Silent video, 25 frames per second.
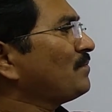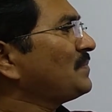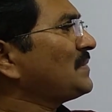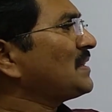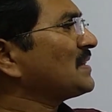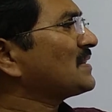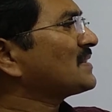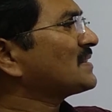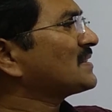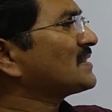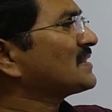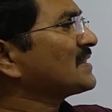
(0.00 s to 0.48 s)

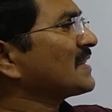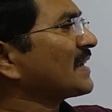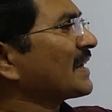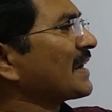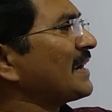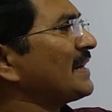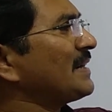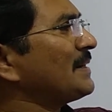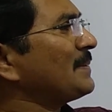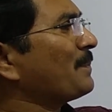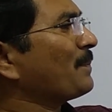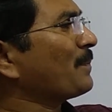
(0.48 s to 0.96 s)
this
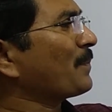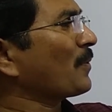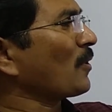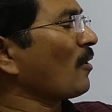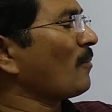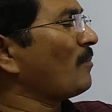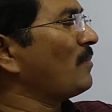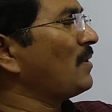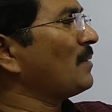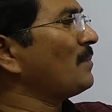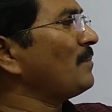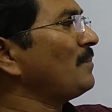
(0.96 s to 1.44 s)
second
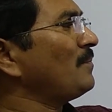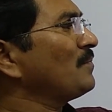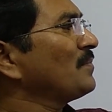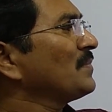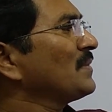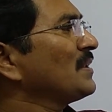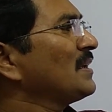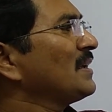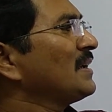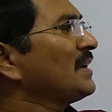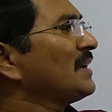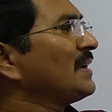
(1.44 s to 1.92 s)
problem
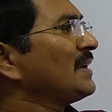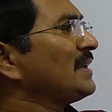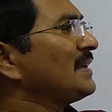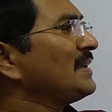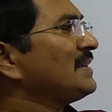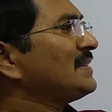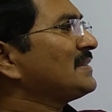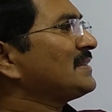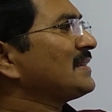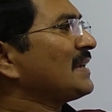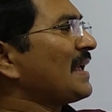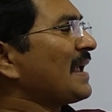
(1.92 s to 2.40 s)

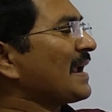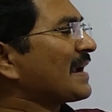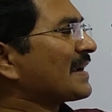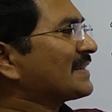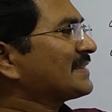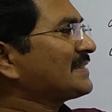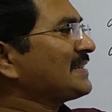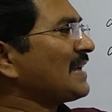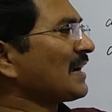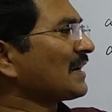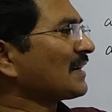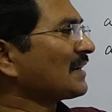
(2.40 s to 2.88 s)
is
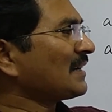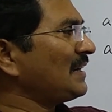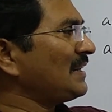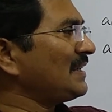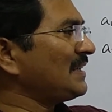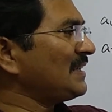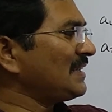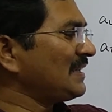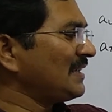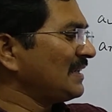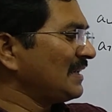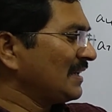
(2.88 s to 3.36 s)

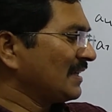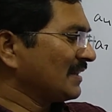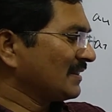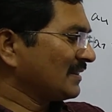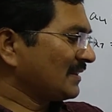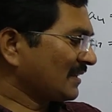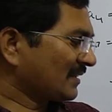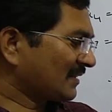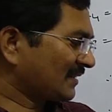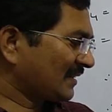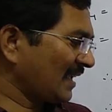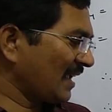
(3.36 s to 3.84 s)
exactly
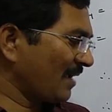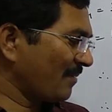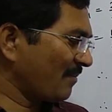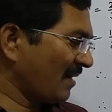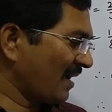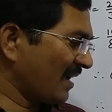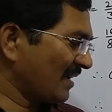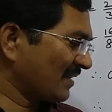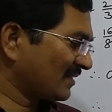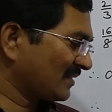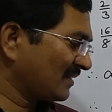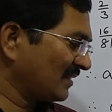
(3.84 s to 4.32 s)
the same
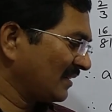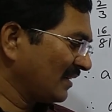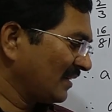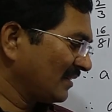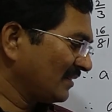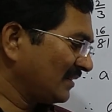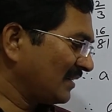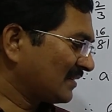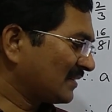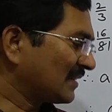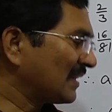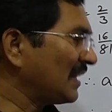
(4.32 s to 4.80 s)
as
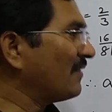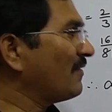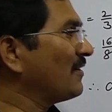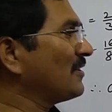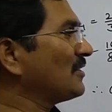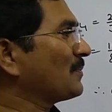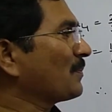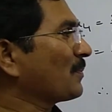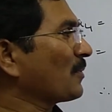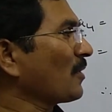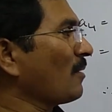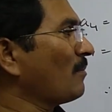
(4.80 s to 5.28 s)
this
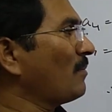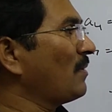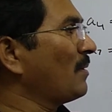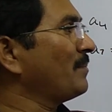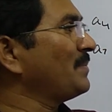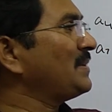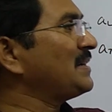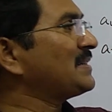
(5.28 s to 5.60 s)
11th problem.